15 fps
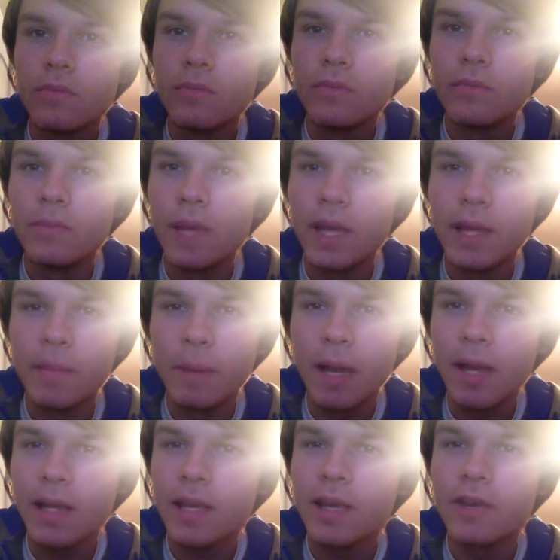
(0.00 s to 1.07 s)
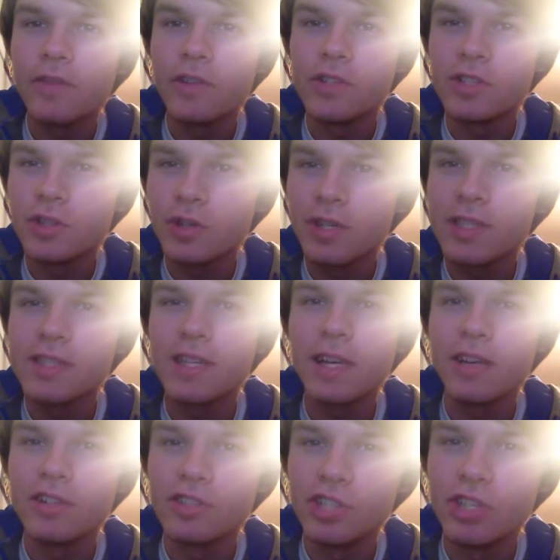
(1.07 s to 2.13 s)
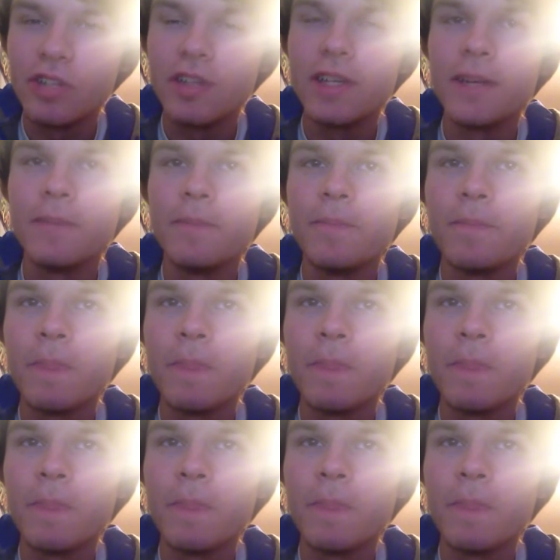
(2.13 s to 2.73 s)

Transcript: Manny Pacquiao versus Chris Algieri.